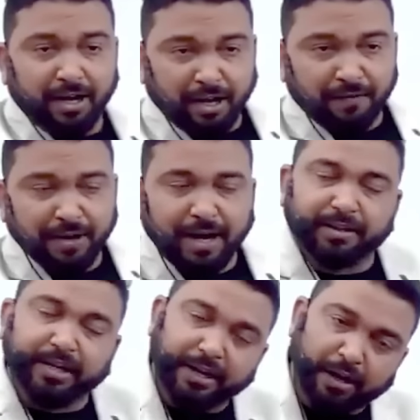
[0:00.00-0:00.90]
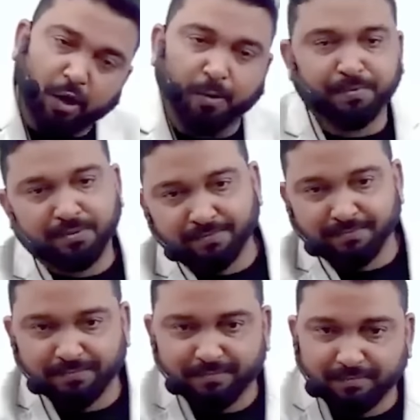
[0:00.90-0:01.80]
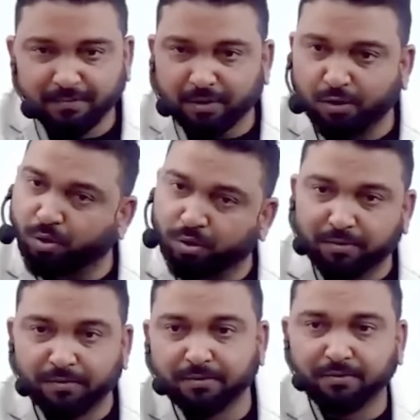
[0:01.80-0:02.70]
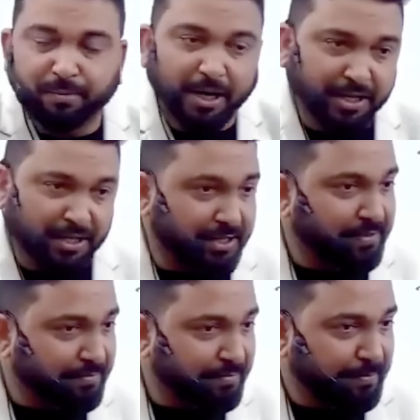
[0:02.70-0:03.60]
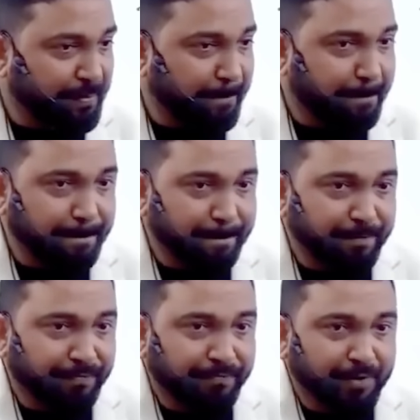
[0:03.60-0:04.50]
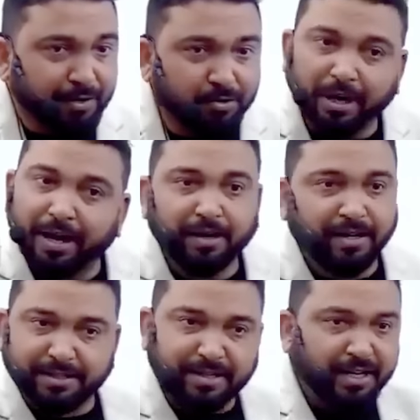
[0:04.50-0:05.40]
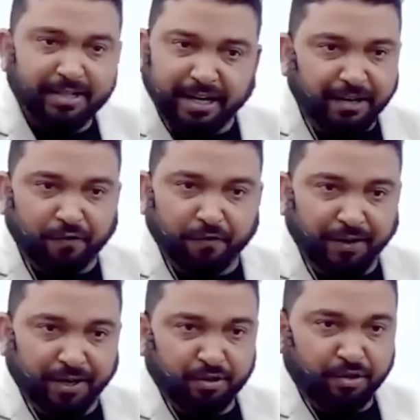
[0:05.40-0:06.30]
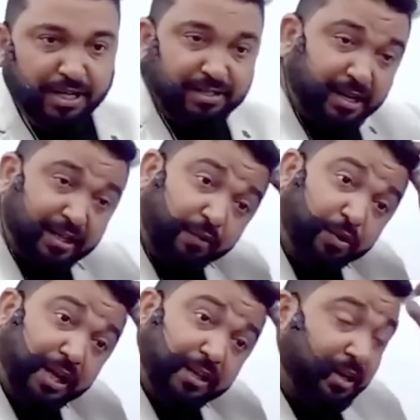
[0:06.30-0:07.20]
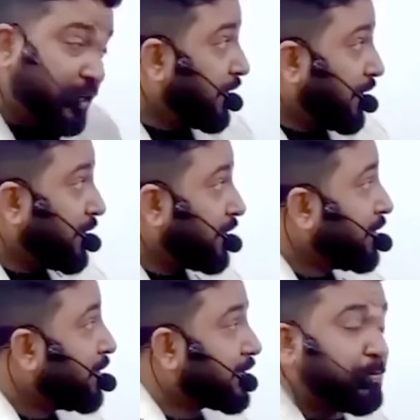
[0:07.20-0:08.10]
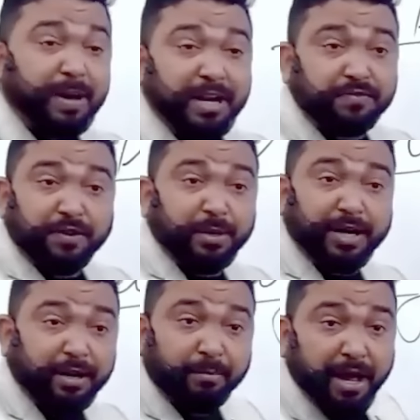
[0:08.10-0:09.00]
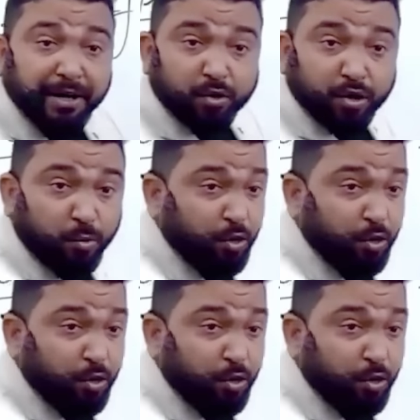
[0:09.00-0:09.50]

love and they elope. Aur dono bhag jate. So destiny is getting fulfilled. Jo destiny tha wo yahi tha, Paris will be getting married to